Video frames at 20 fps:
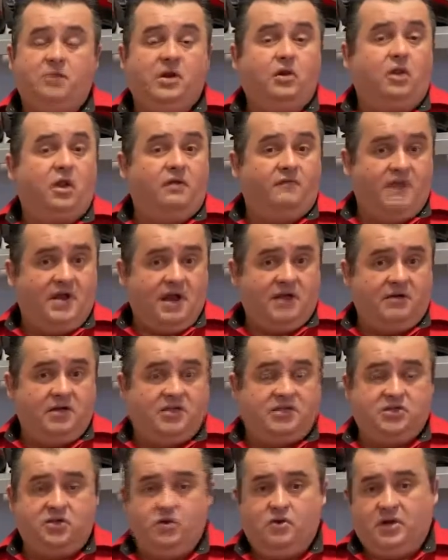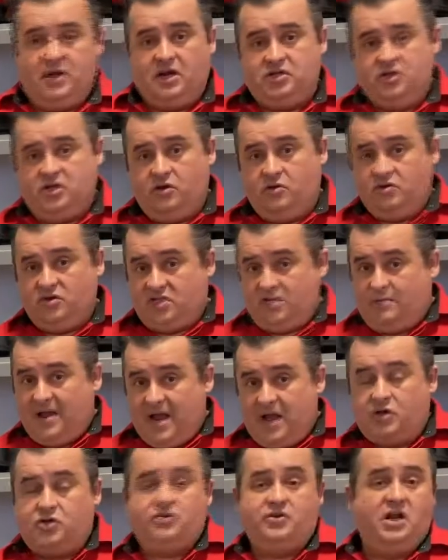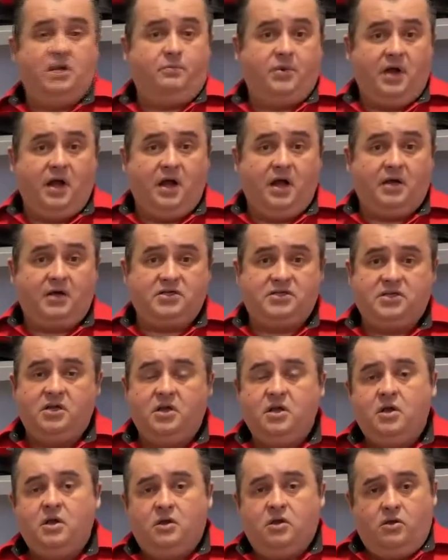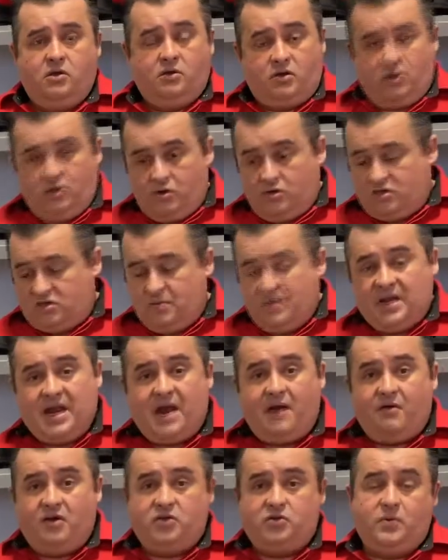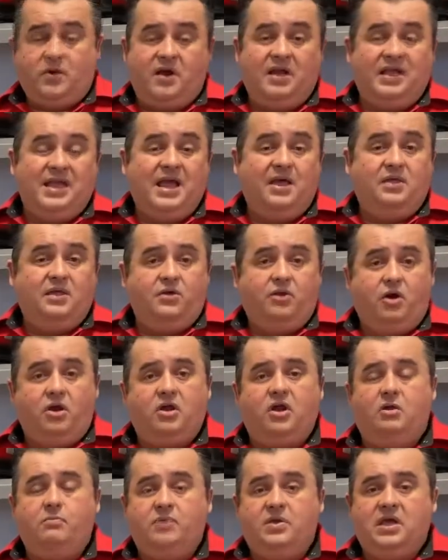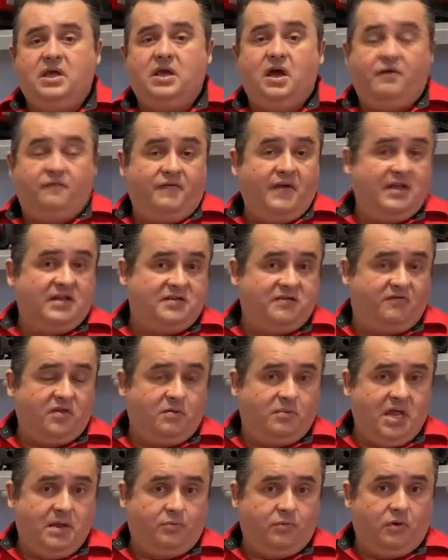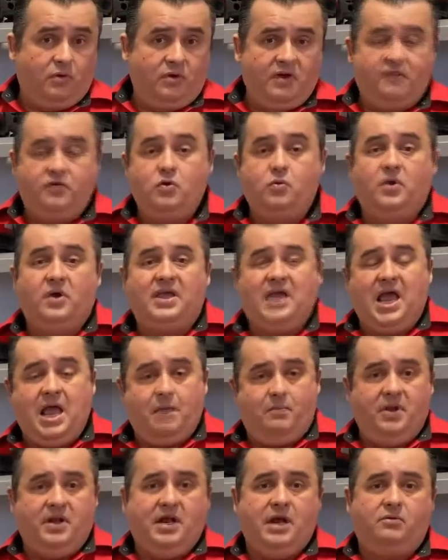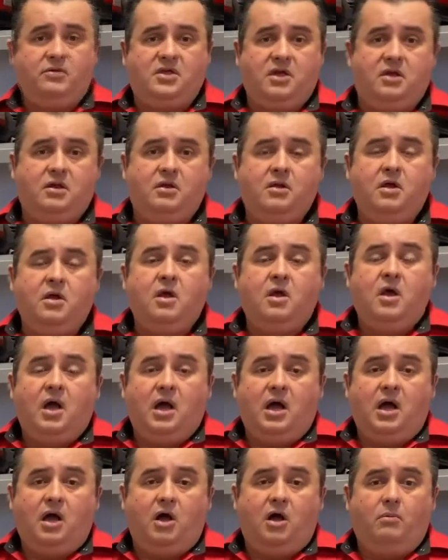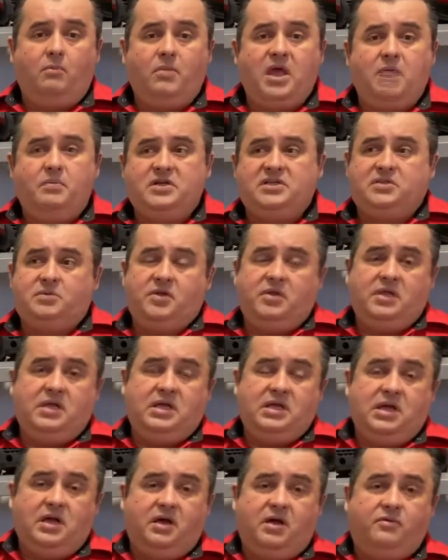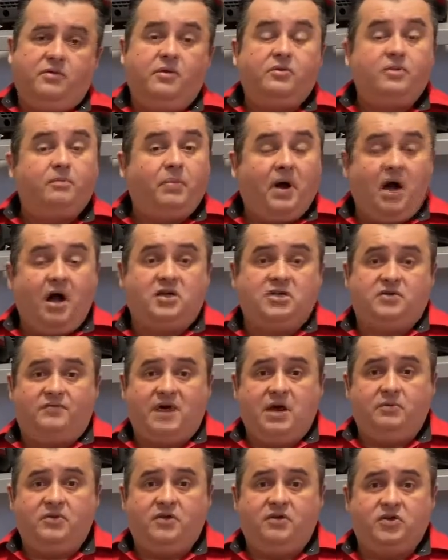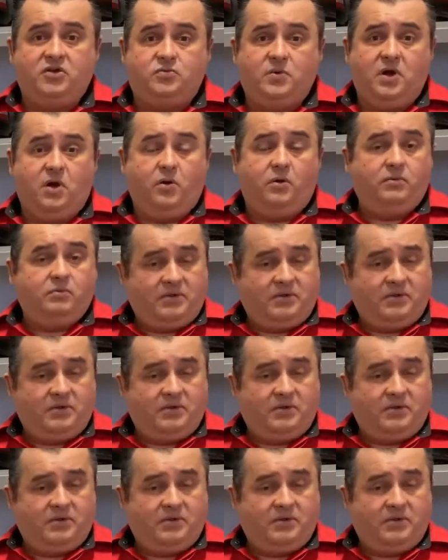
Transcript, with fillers: in a lot of areas. So you can actually use them at trailer parks. You can use them in areas where, again, they're not going to be offensive to people. If you were camping out in uh, maybe some of the, uh, the, the parks around here as well,